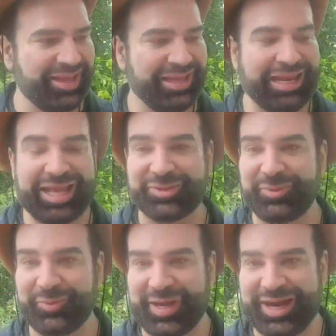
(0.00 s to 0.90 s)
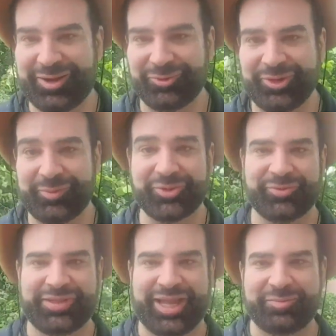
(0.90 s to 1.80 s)
He likes me to be around most
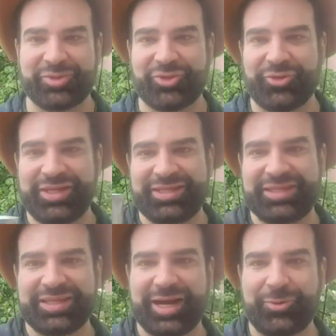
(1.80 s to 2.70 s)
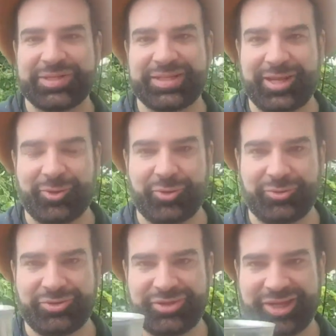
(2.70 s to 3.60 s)
of the time. So this is our
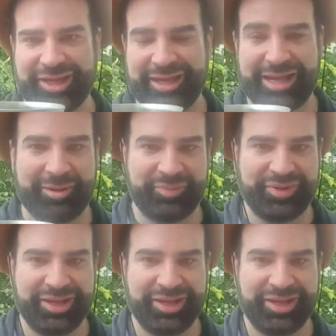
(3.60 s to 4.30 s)
second cup